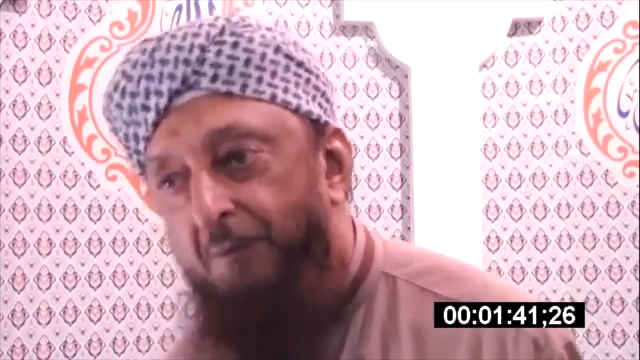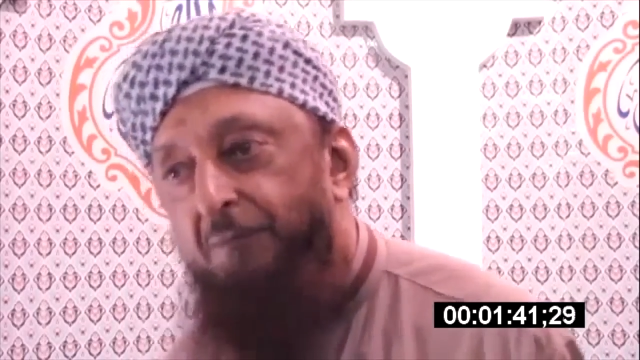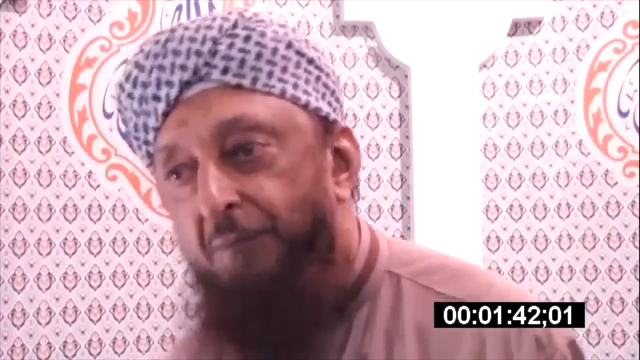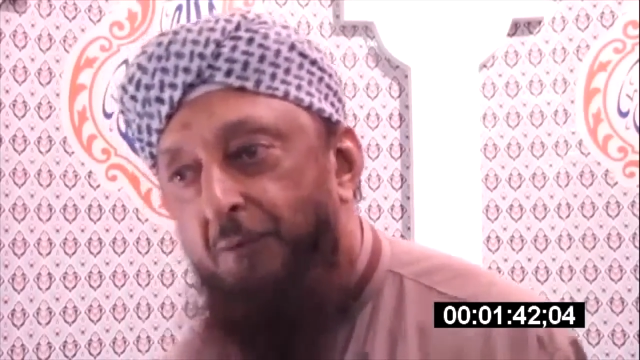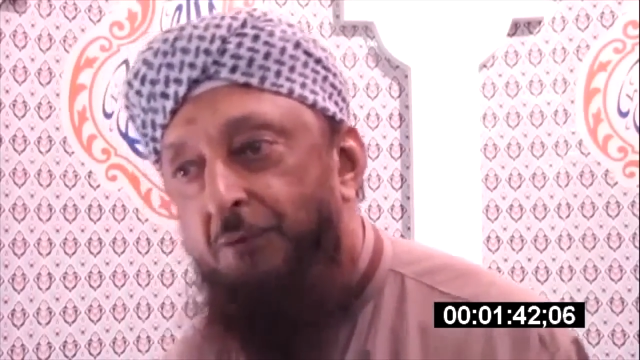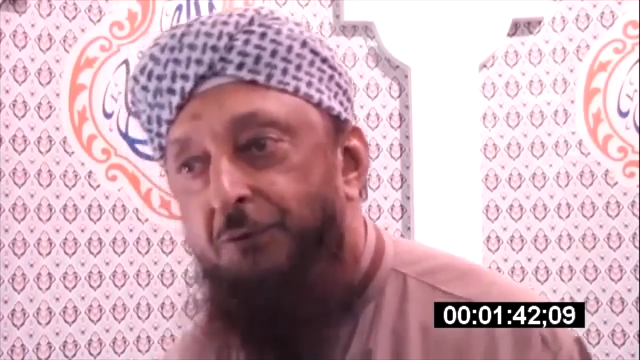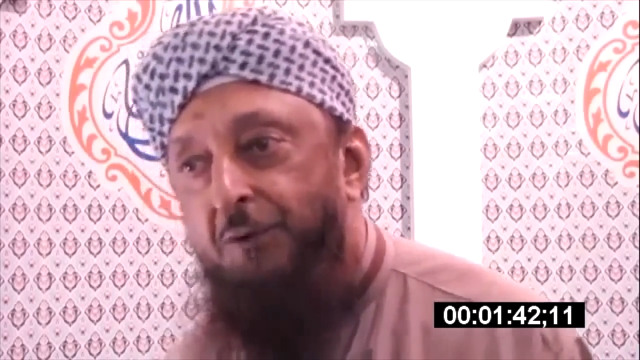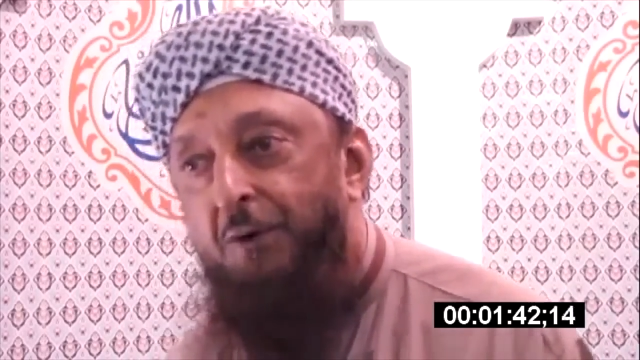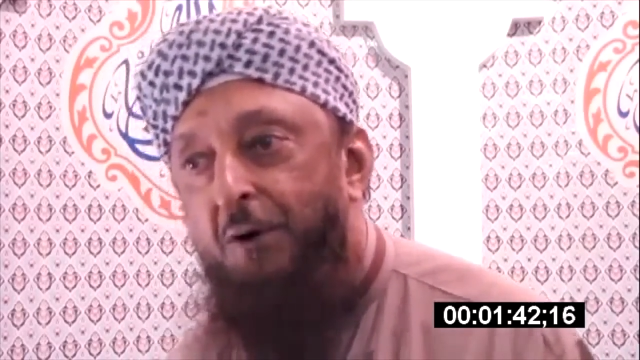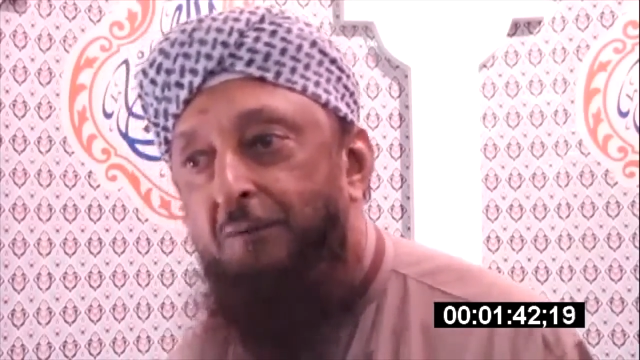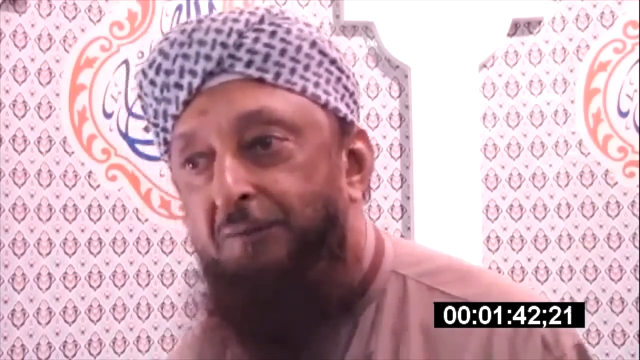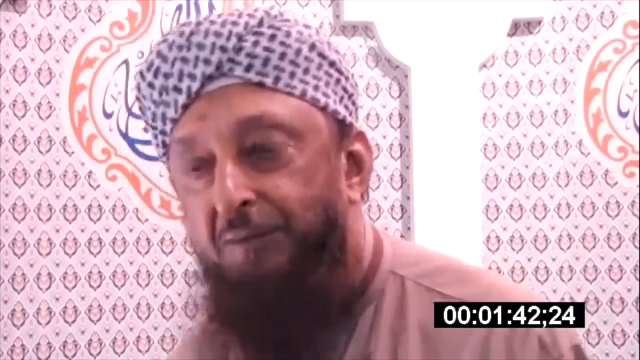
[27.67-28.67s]
the
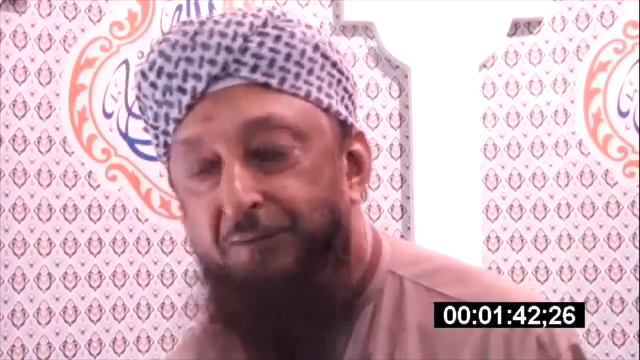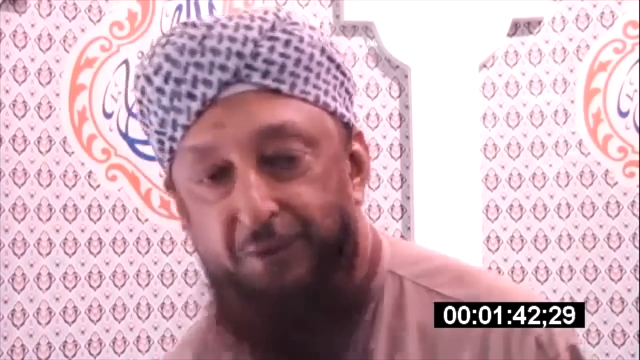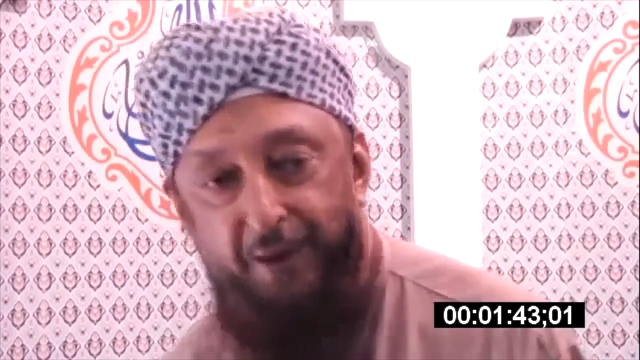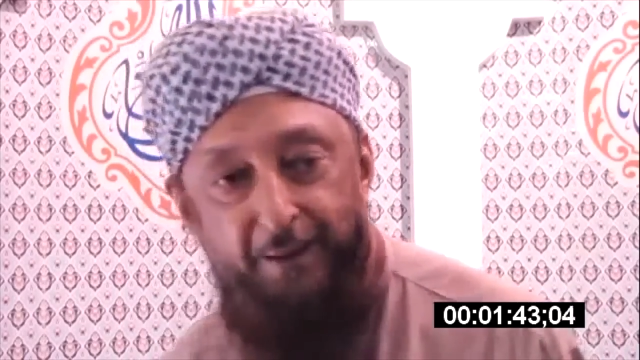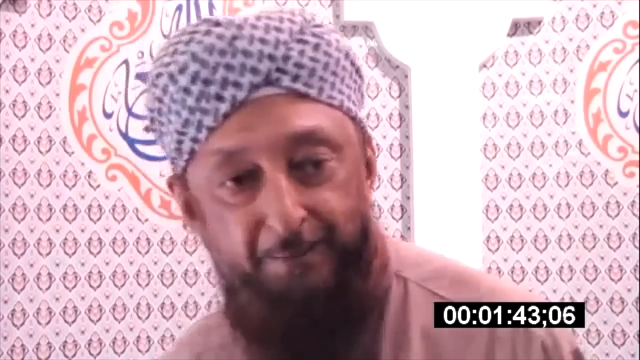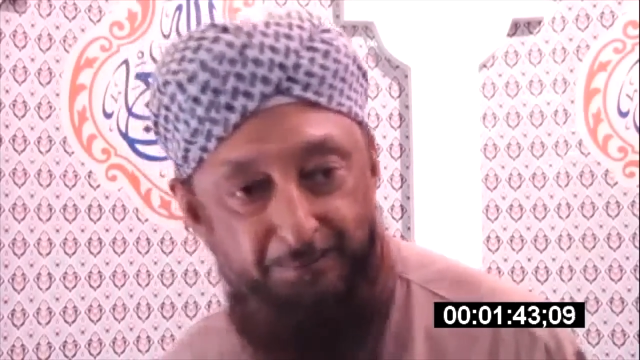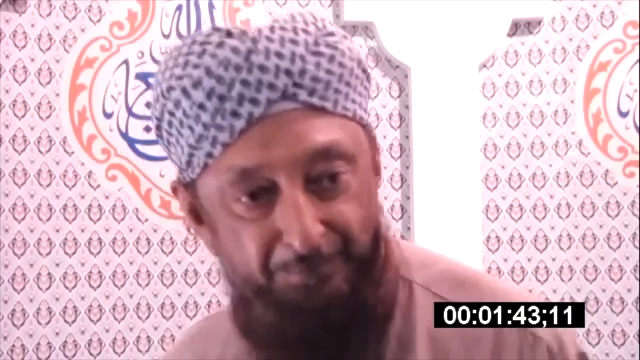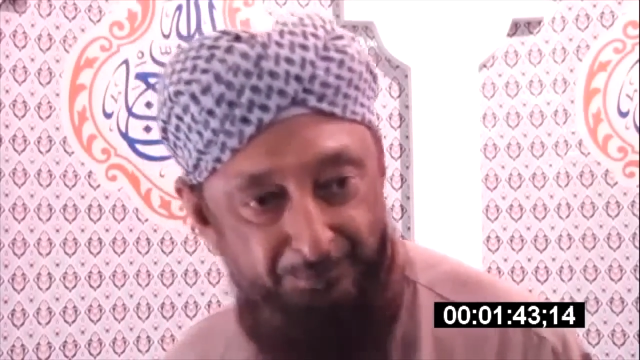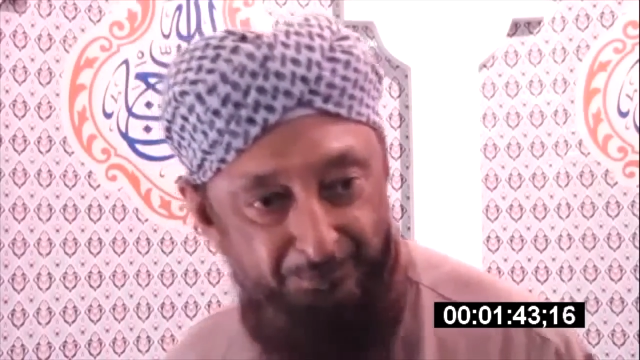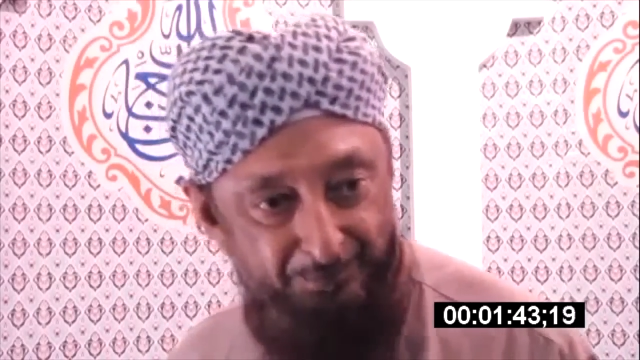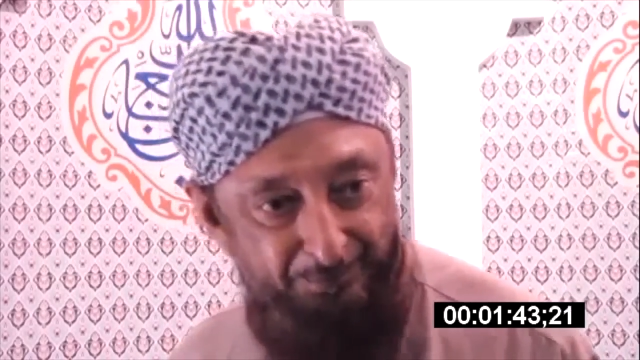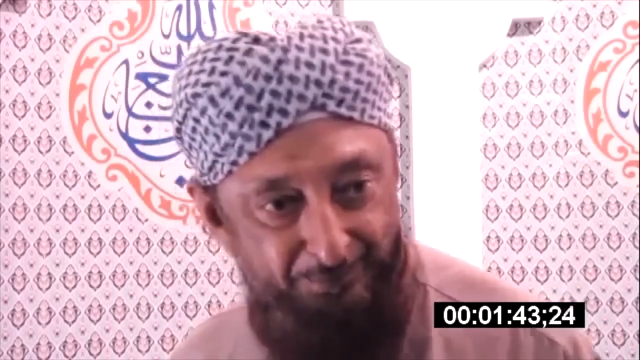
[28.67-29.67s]
future of Islam
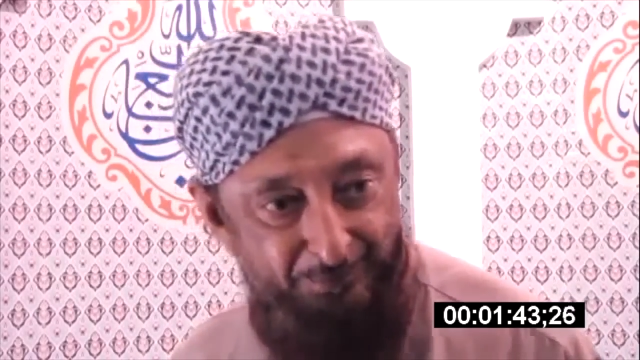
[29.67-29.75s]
